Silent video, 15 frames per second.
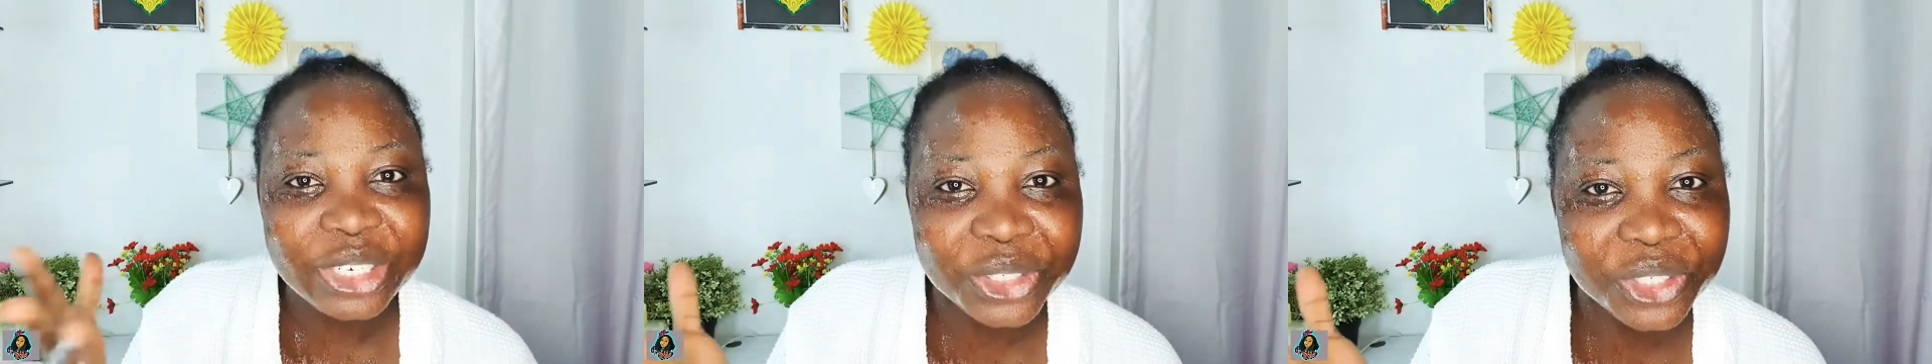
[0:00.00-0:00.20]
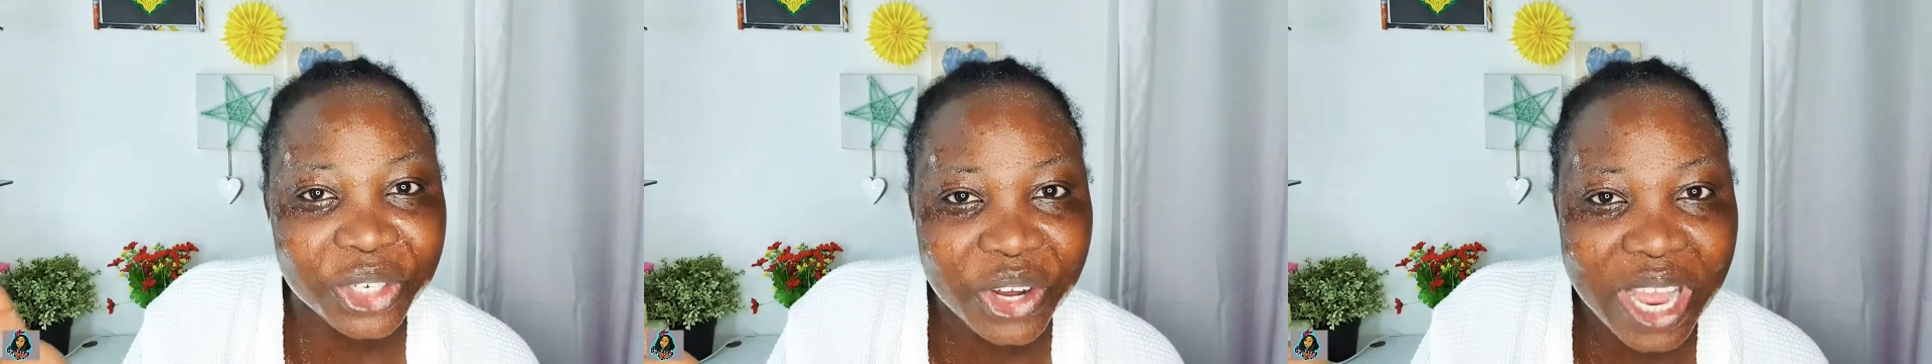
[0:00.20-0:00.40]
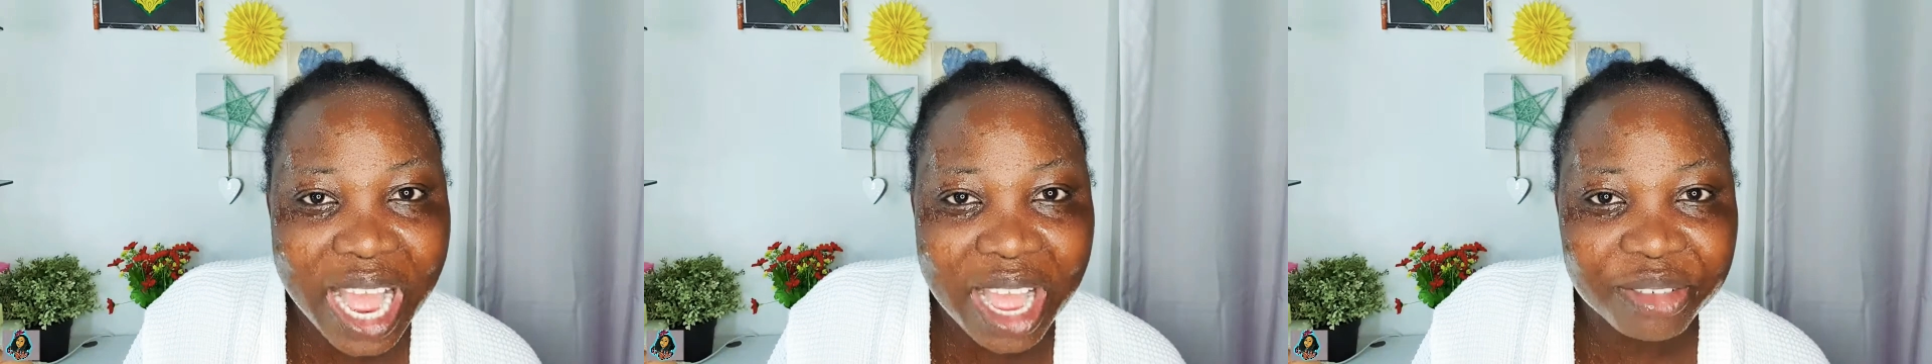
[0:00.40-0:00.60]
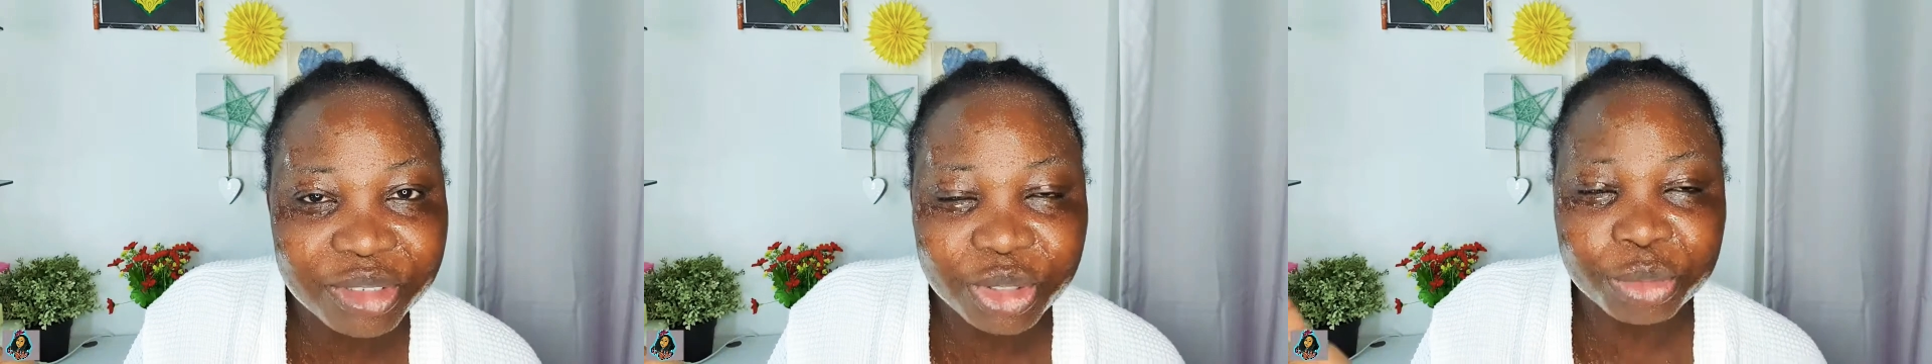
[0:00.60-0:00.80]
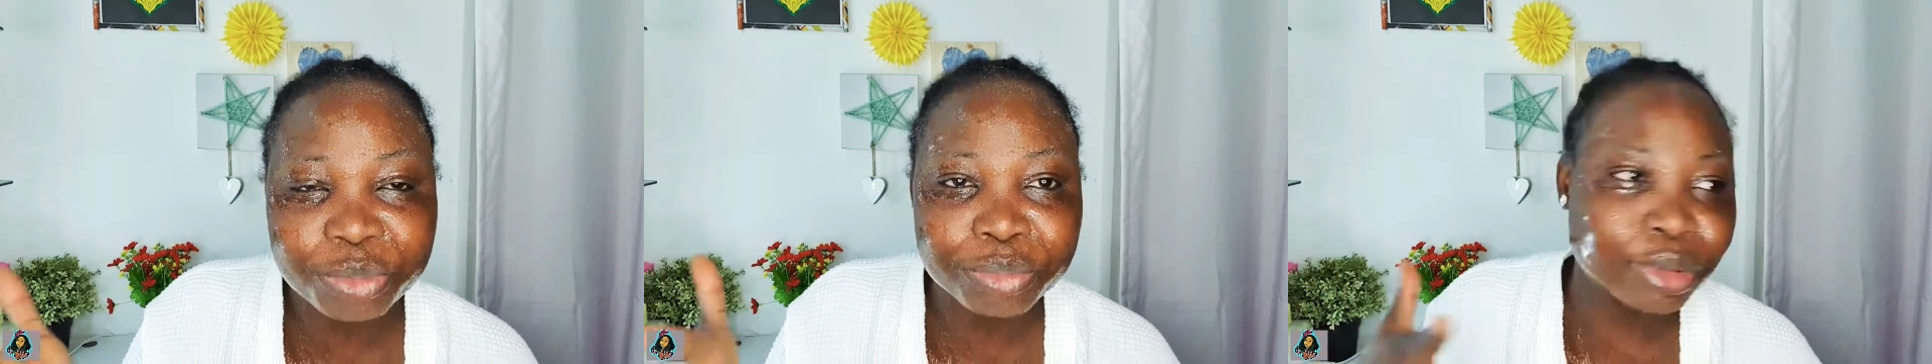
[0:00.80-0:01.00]
You don't have
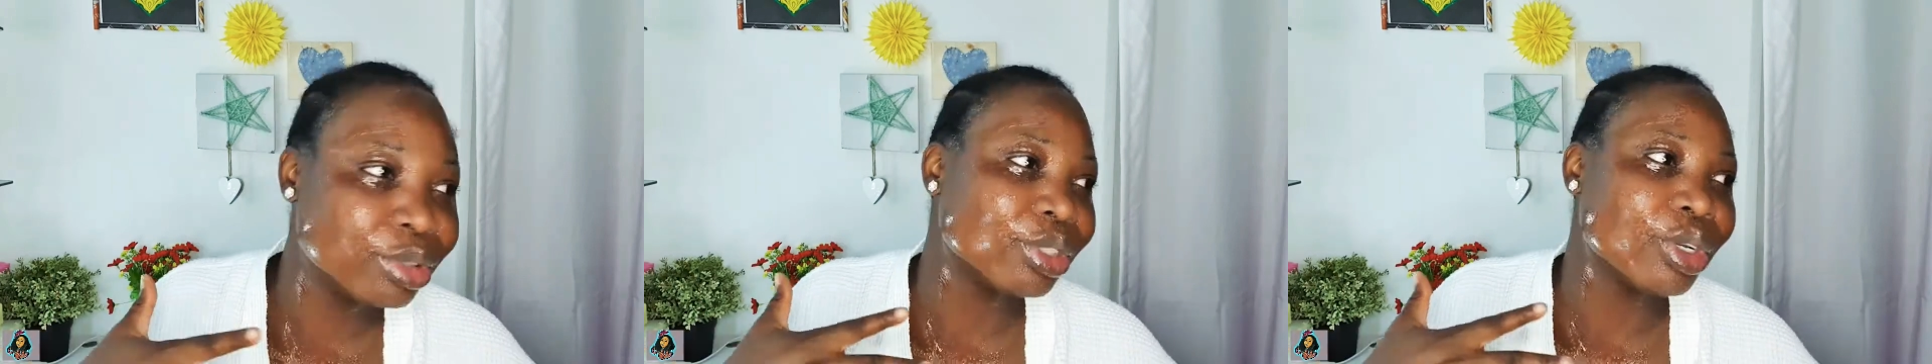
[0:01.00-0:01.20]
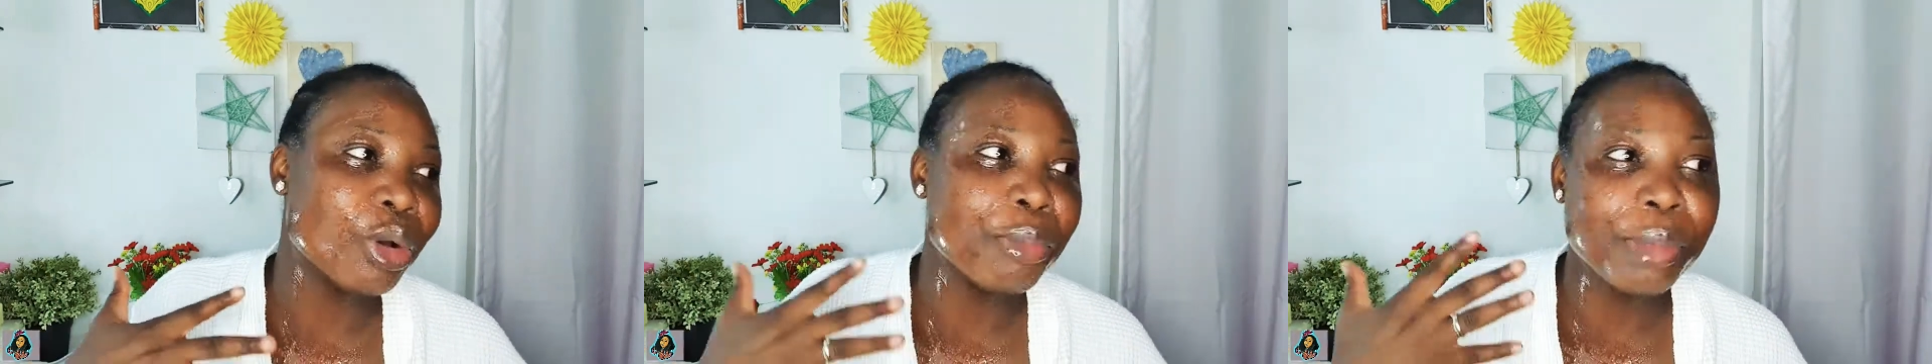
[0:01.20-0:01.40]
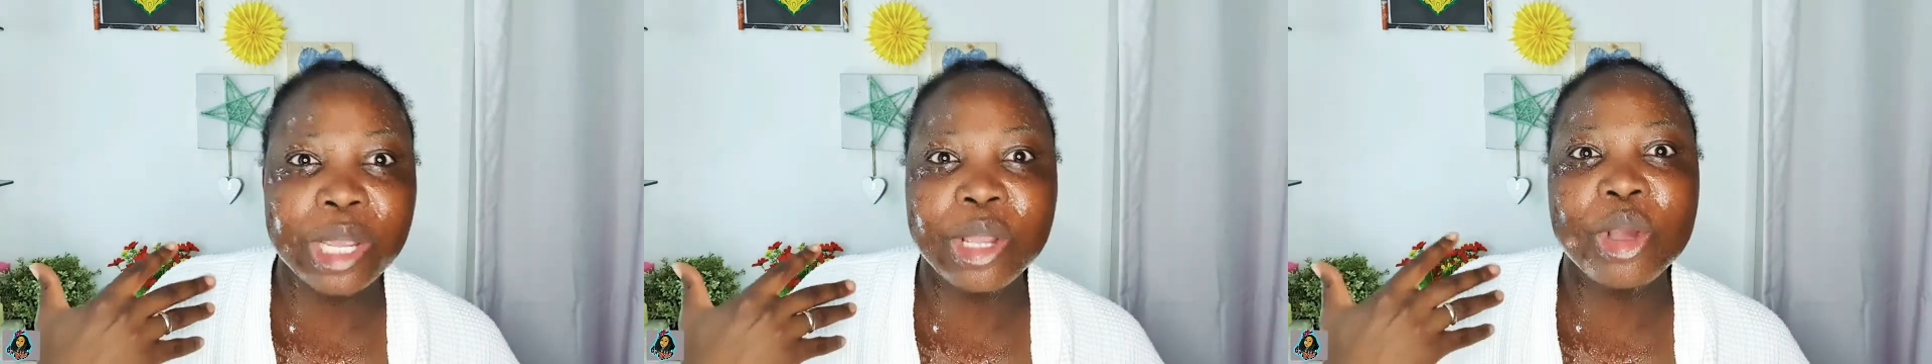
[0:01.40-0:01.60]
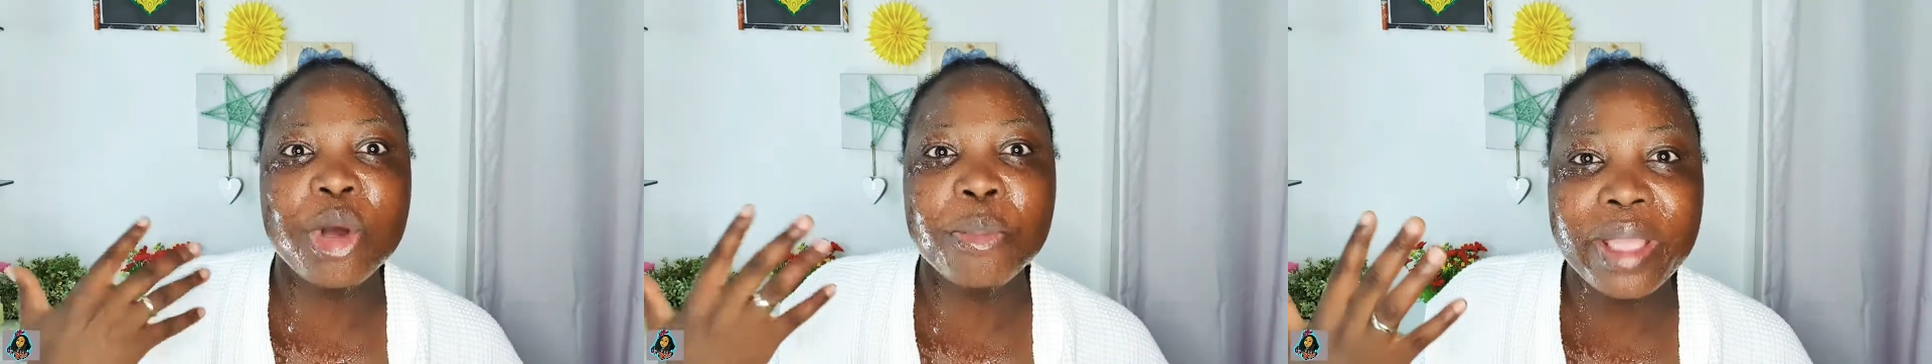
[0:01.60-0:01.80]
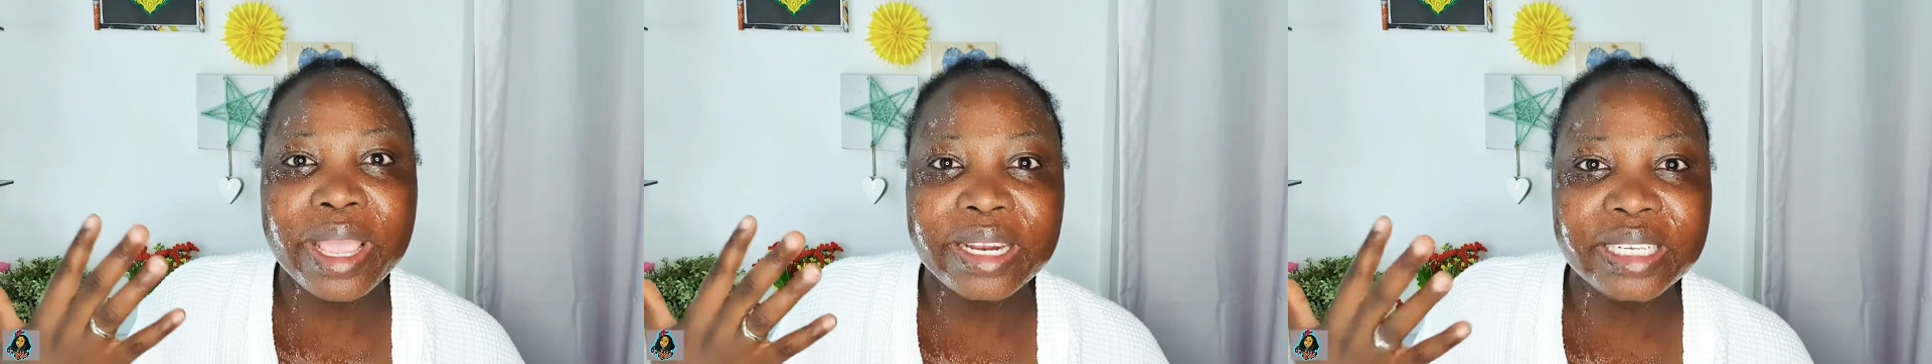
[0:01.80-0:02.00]
to put on
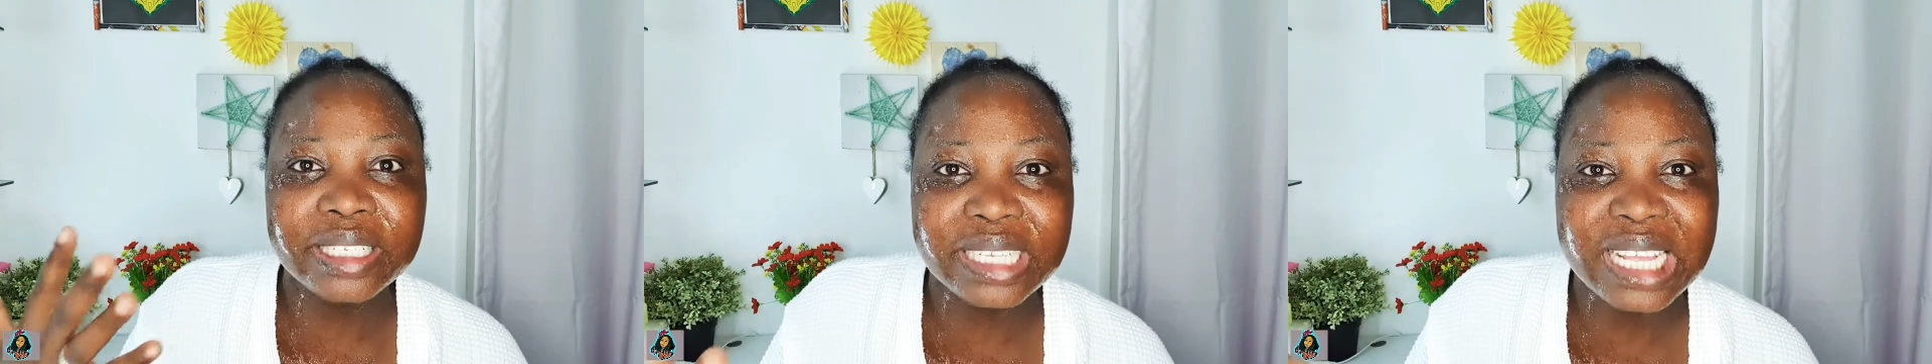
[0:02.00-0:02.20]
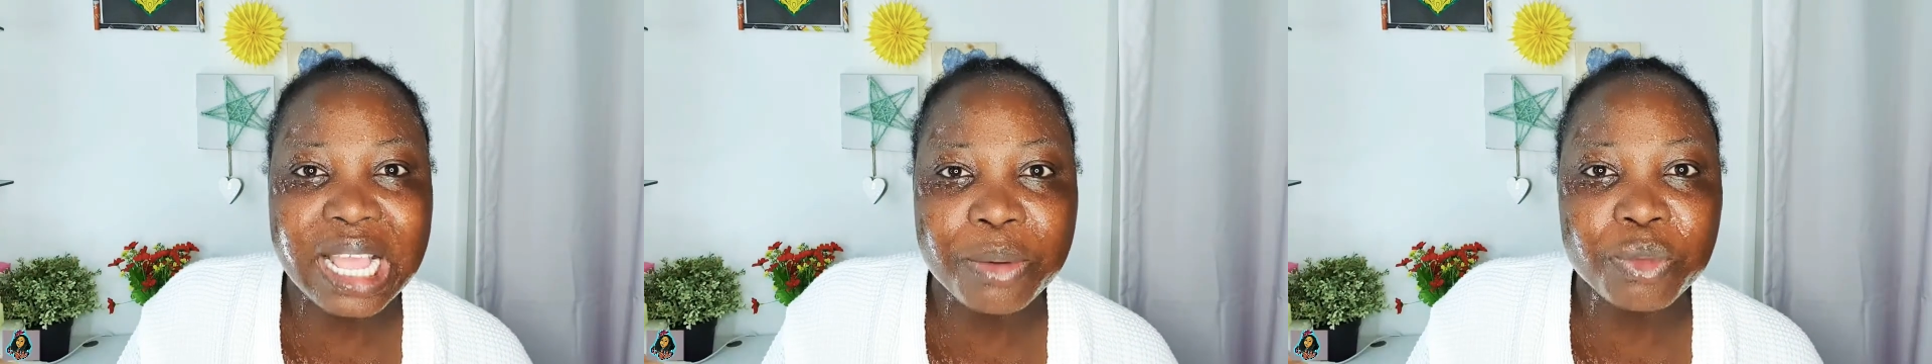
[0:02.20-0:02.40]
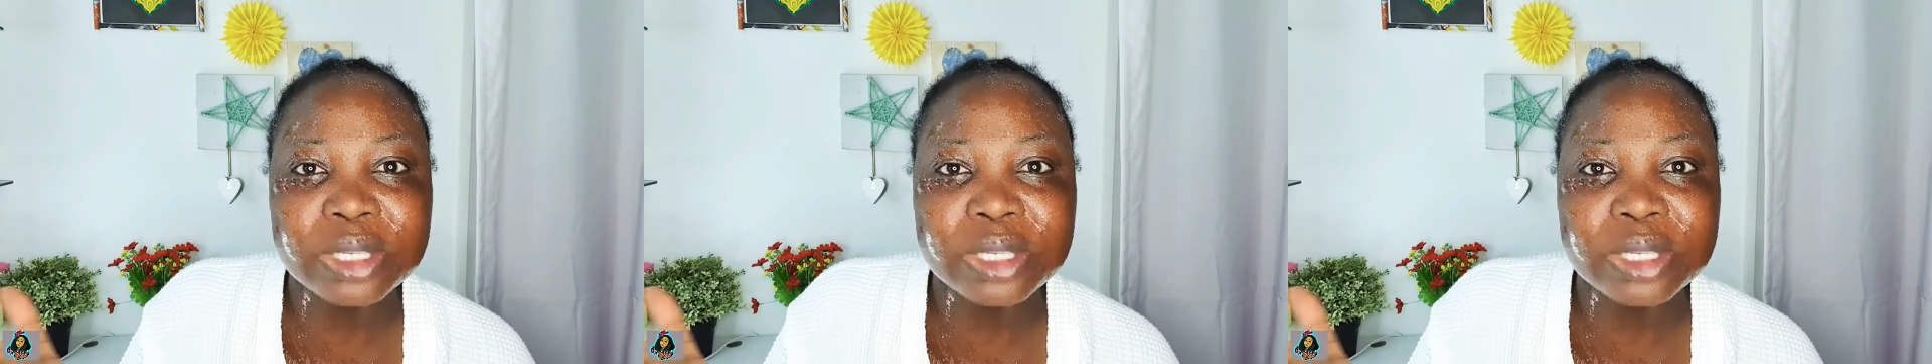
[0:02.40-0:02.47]
makeup anytime.